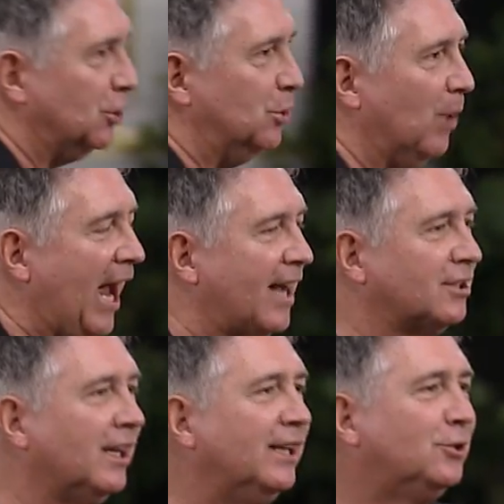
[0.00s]
you
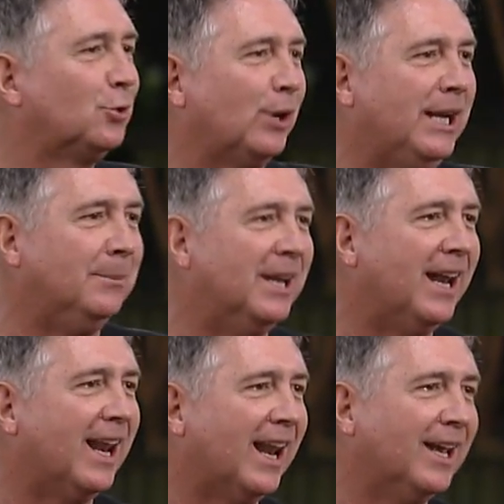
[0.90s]
actually dream in
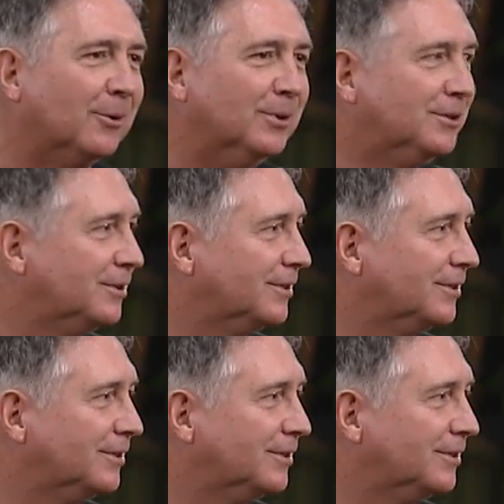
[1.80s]
that language.